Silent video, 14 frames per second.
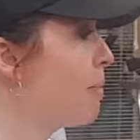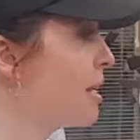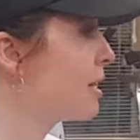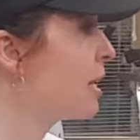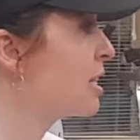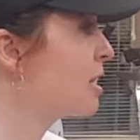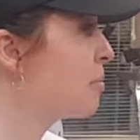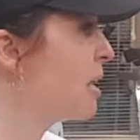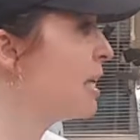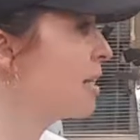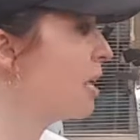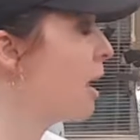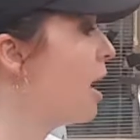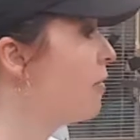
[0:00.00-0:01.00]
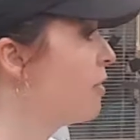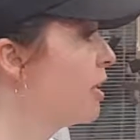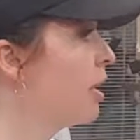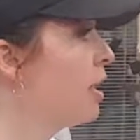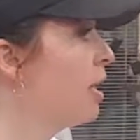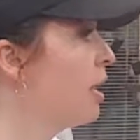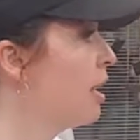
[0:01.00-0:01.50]
best to get some easy off, and
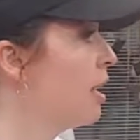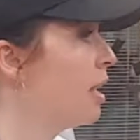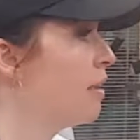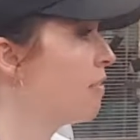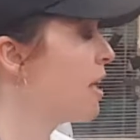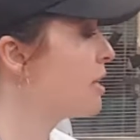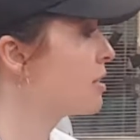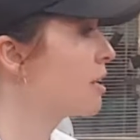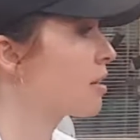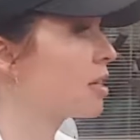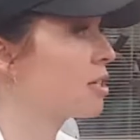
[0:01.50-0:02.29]
if that sucker